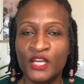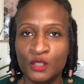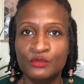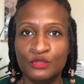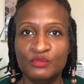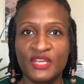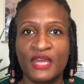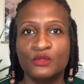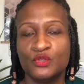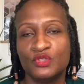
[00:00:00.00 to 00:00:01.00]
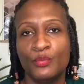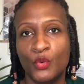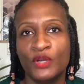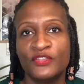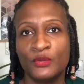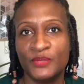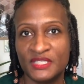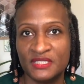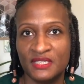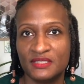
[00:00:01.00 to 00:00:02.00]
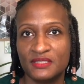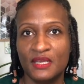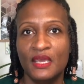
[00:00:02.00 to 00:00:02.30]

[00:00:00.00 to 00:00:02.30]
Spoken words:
YouTube channel to support their business,